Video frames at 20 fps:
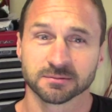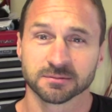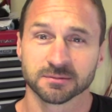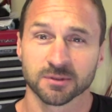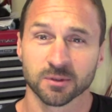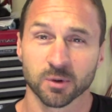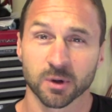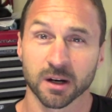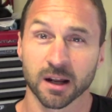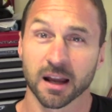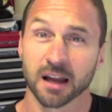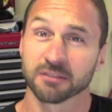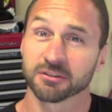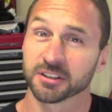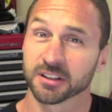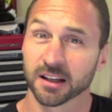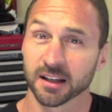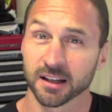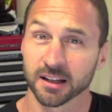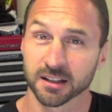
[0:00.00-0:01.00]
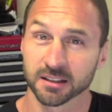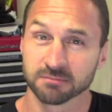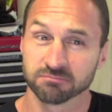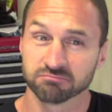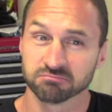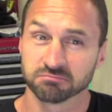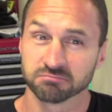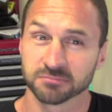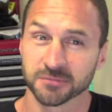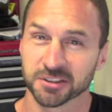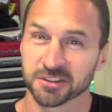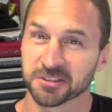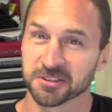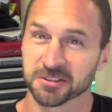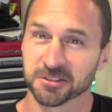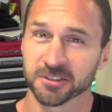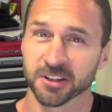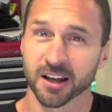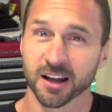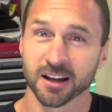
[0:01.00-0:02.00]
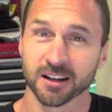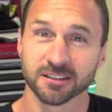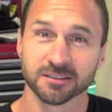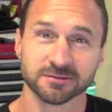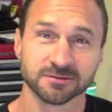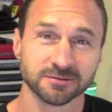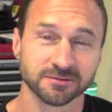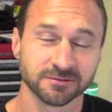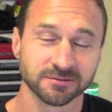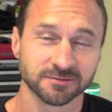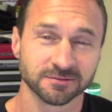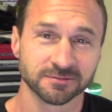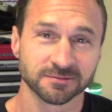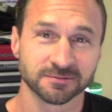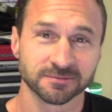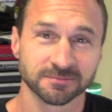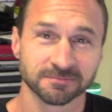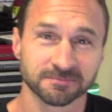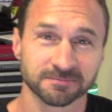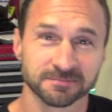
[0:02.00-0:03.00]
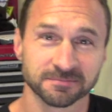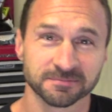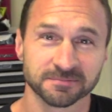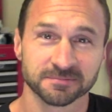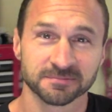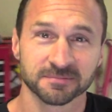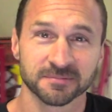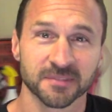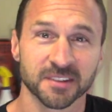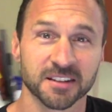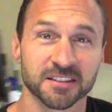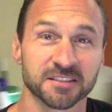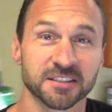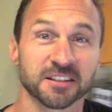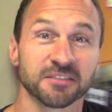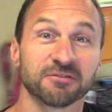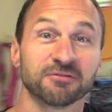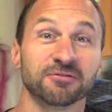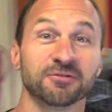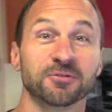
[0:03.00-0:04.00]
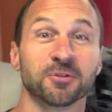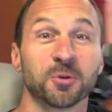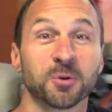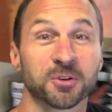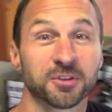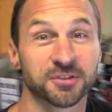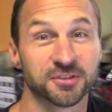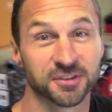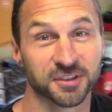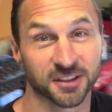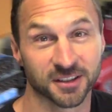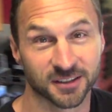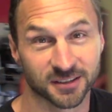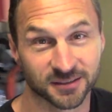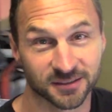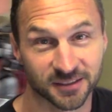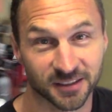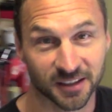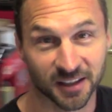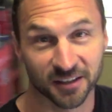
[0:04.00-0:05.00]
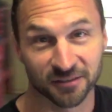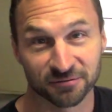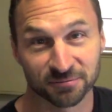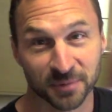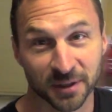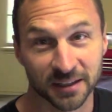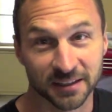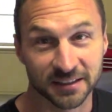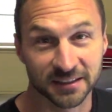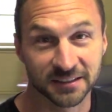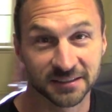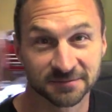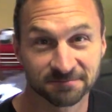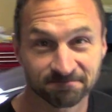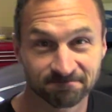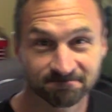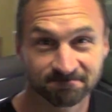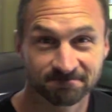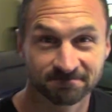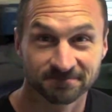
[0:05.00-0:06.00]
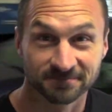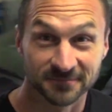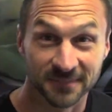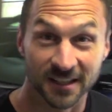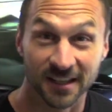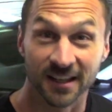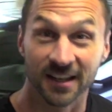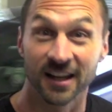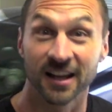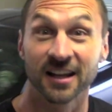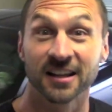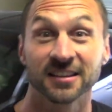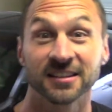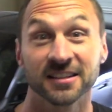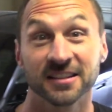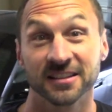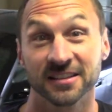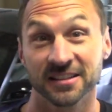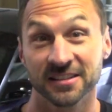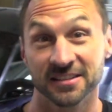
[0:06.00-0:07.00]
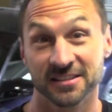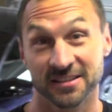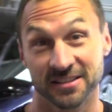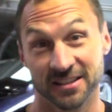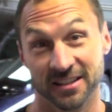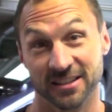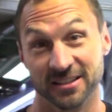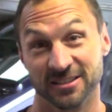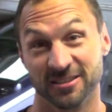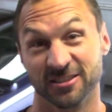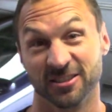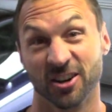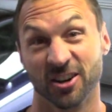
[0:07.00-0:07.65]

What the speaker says: What I haven't had until now is a 4th gen F-body, and I think these things look